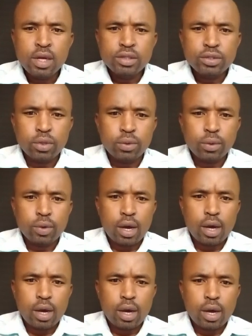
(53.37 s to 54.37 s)
So
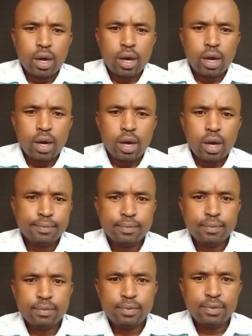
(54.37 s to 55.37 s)

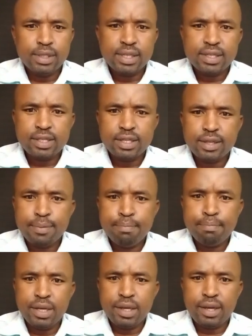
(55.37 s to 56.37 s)
the
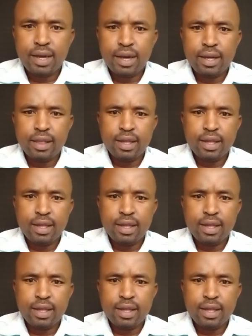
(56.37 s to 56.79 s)
CBK,